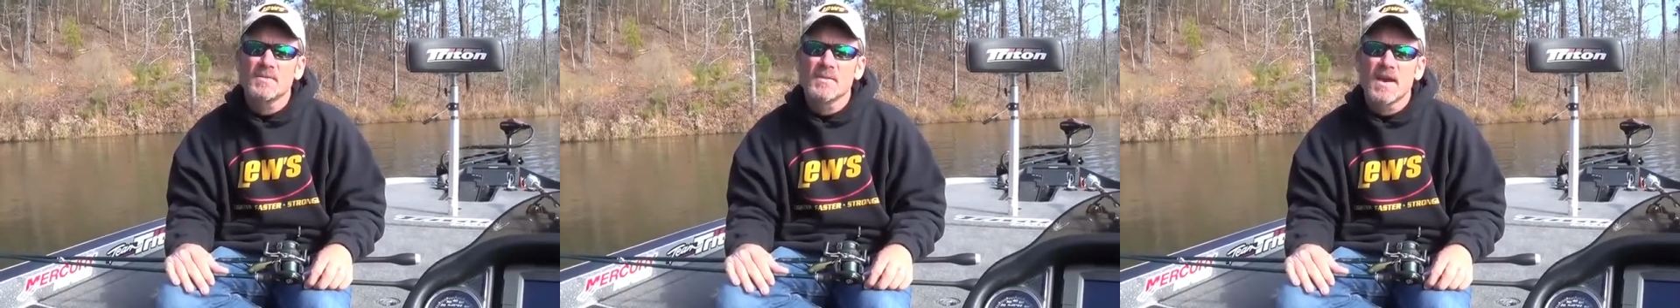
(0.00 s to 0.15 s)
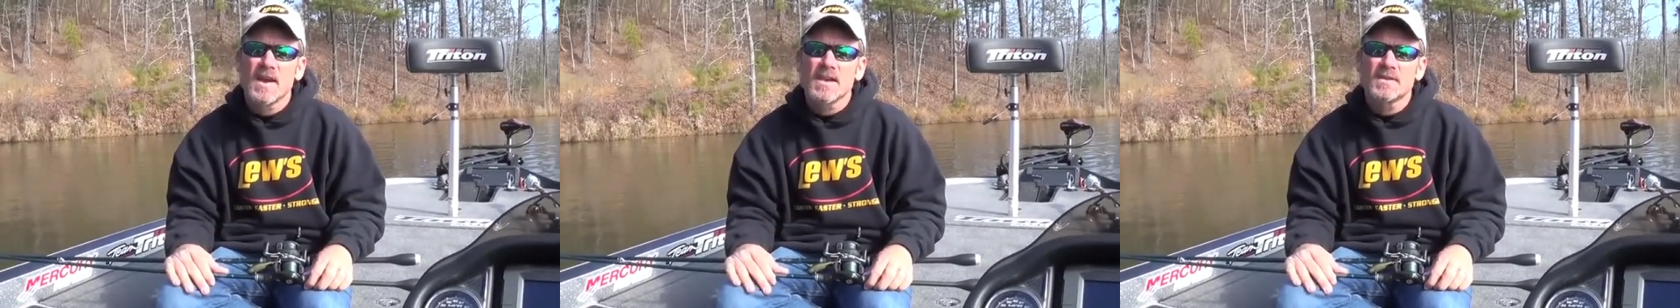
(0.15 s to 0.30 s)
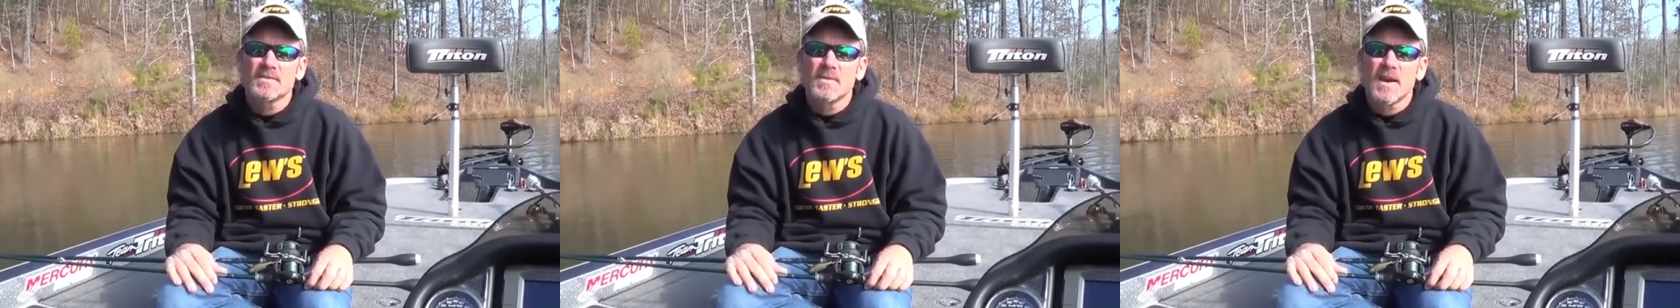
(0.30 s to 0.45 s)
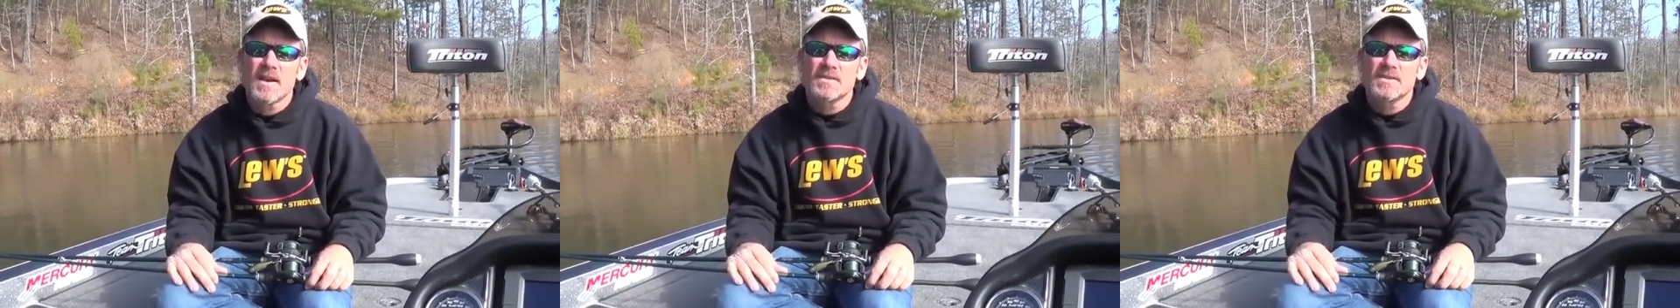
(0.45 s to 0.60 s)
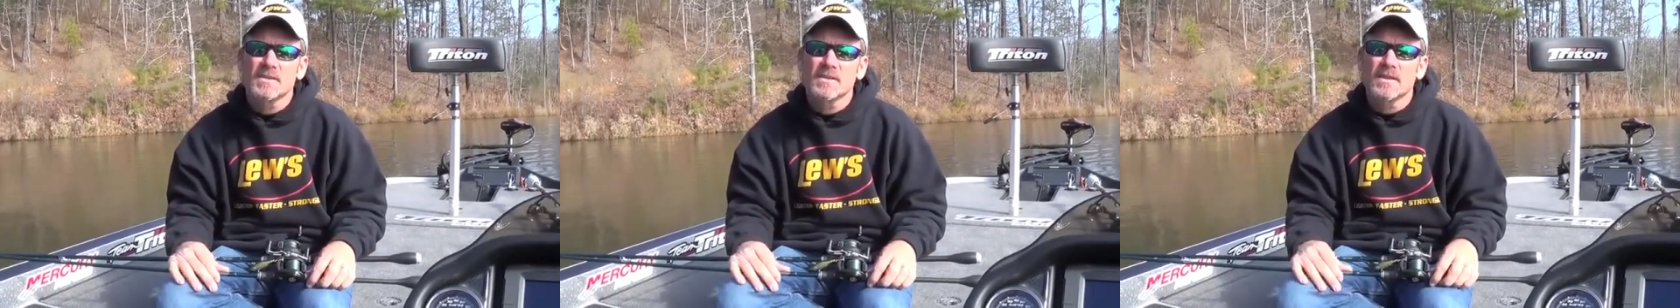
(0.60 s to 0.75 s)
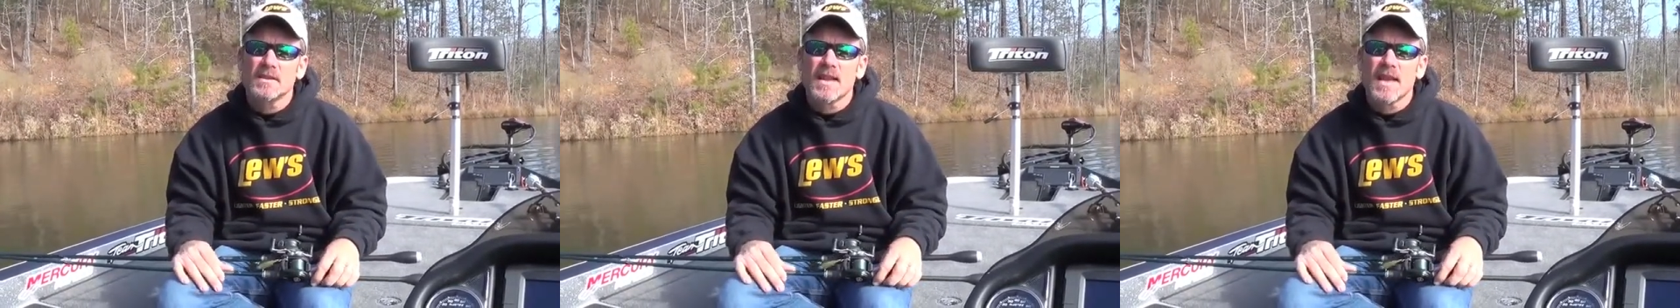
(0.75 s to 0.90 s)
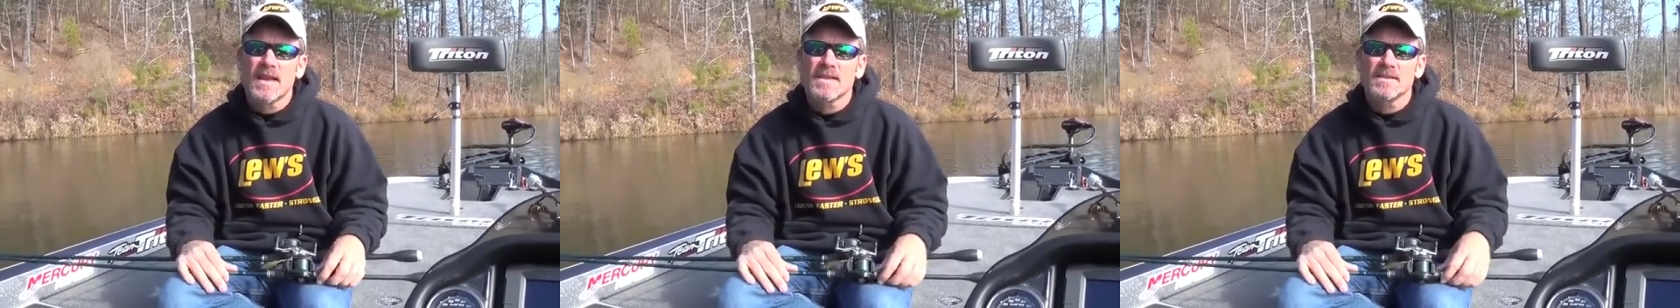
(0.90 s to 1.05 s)
Bassmaster
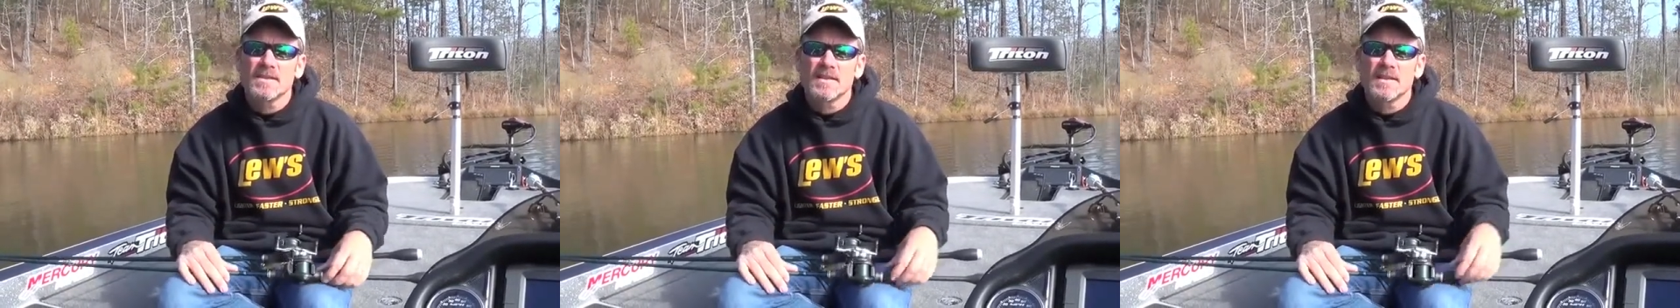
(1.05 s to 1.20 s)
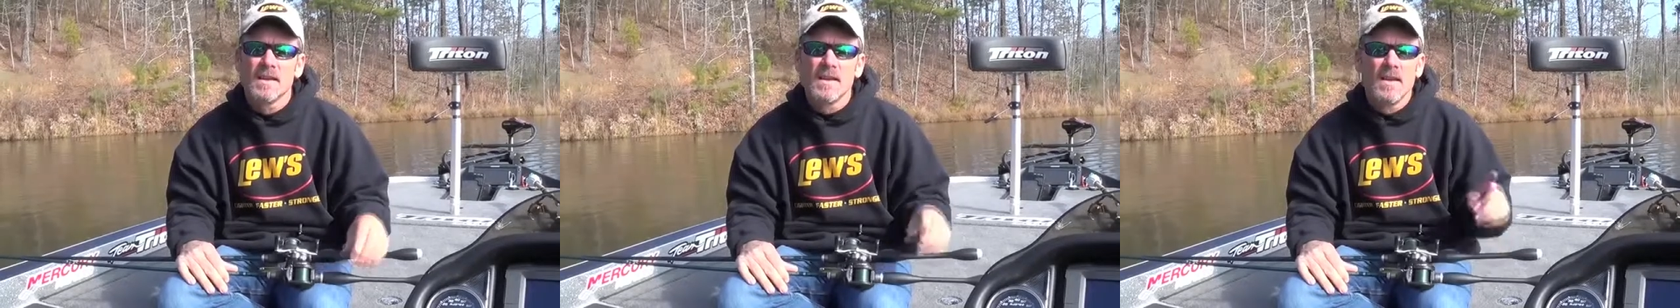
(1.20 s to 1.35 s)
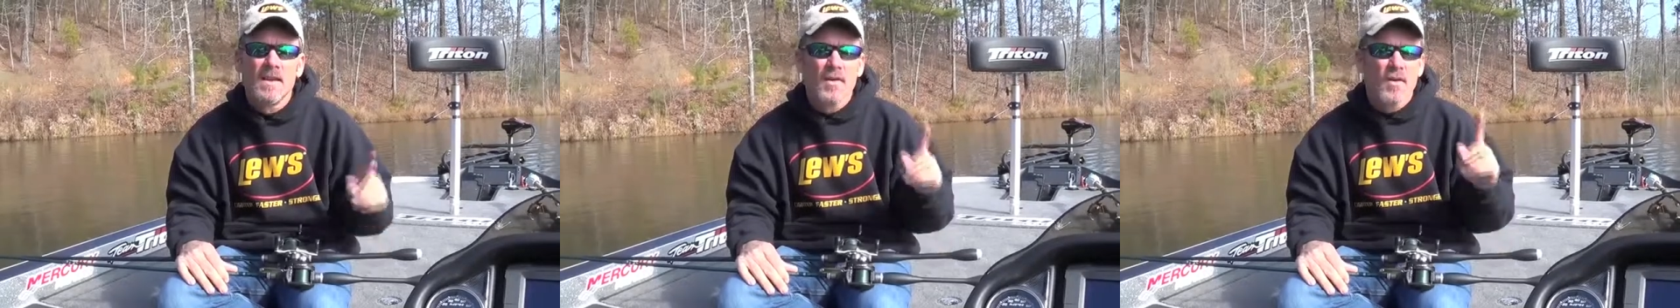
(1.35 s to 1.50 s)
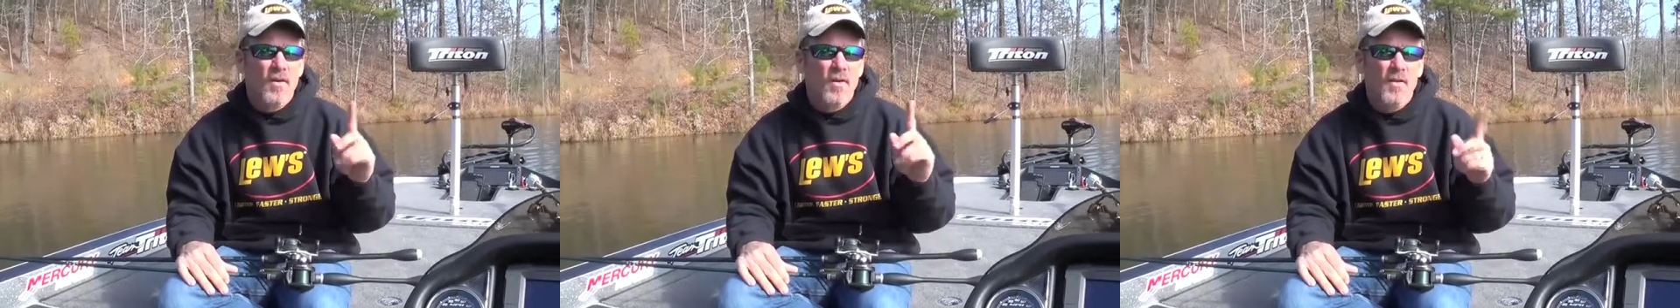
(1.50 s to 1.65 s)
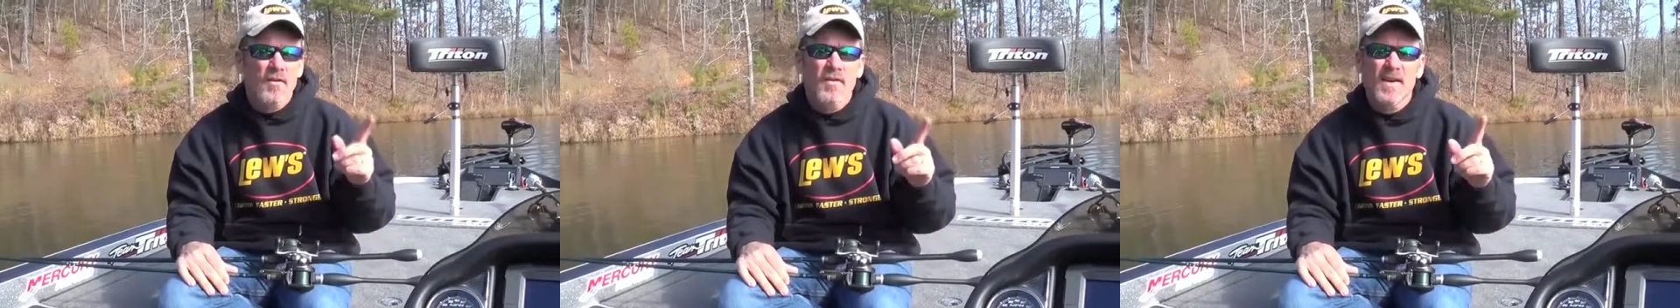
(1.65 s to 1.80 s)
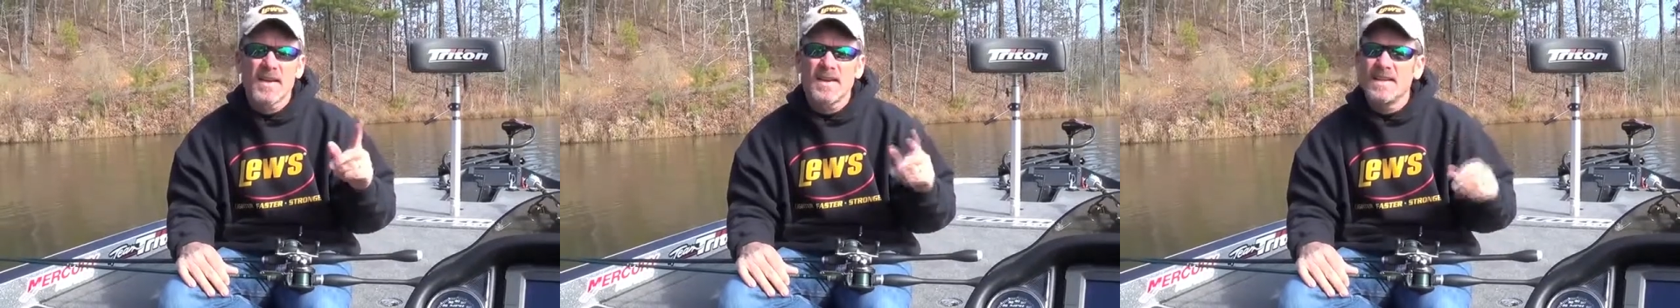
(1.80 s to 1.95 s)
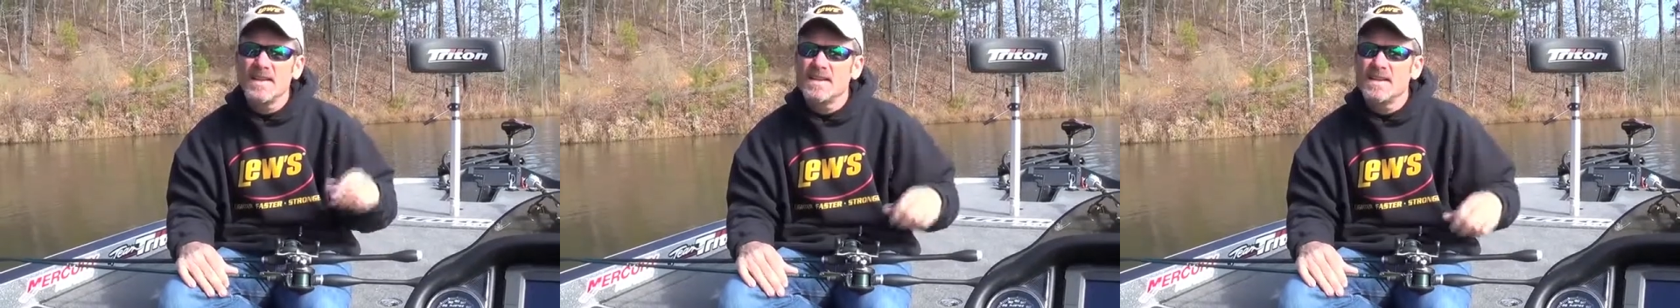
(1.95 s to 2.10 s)
Classic, or if
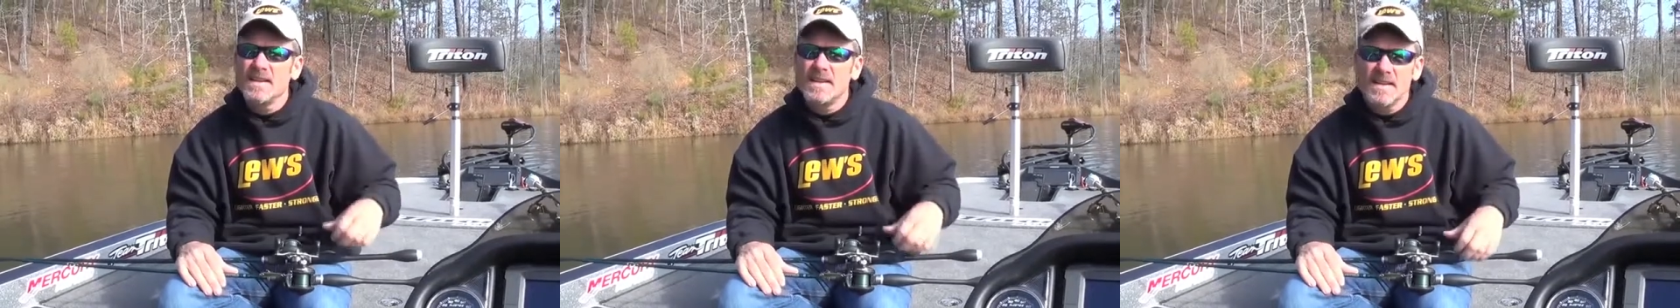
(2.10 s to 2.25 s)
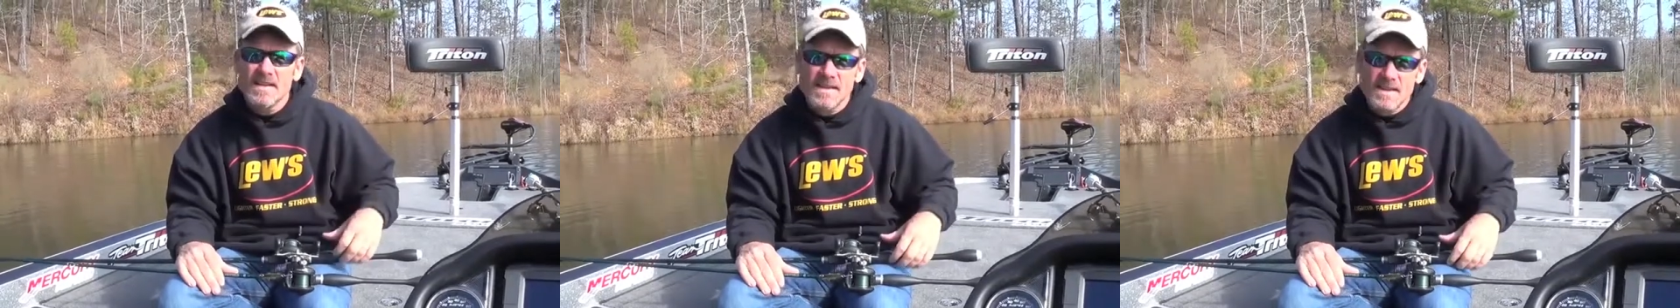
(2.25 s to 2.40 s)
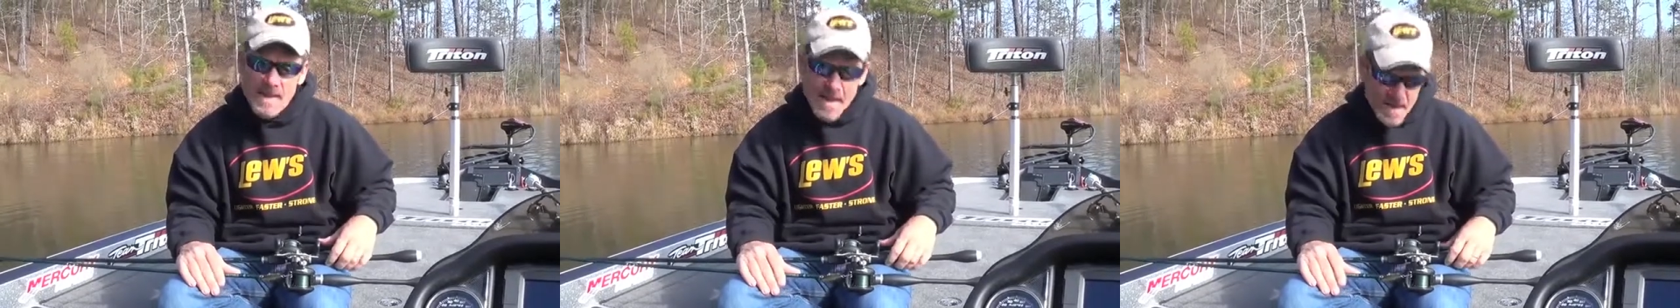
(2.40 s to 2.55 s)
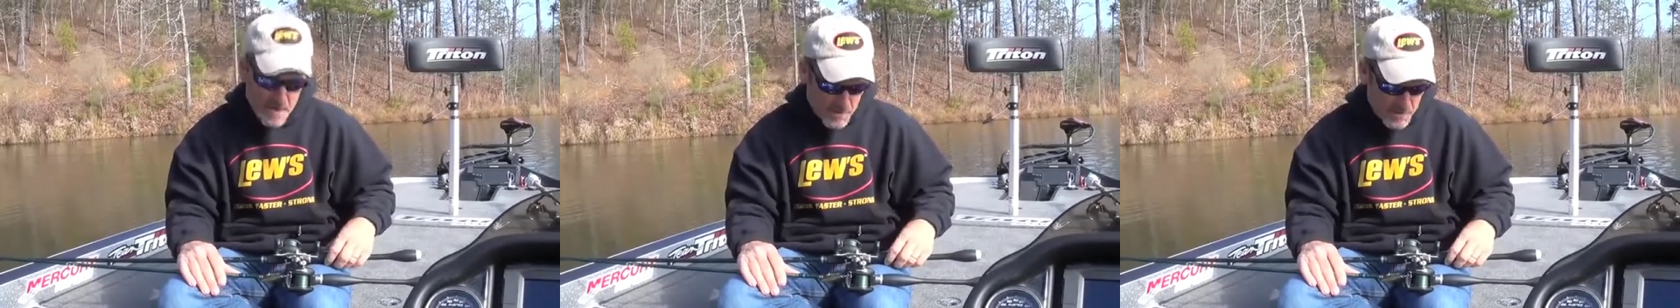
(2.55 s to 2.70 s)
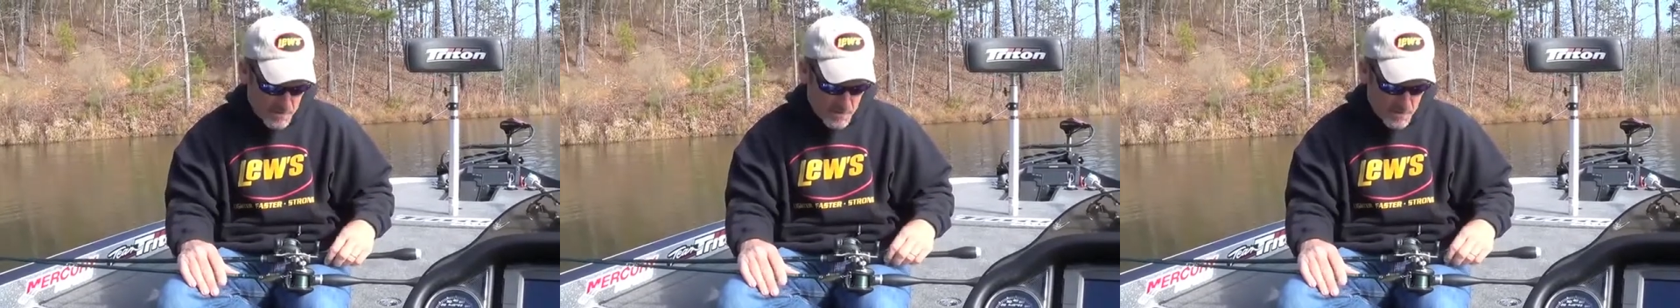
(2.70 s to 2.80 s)
I need to get down and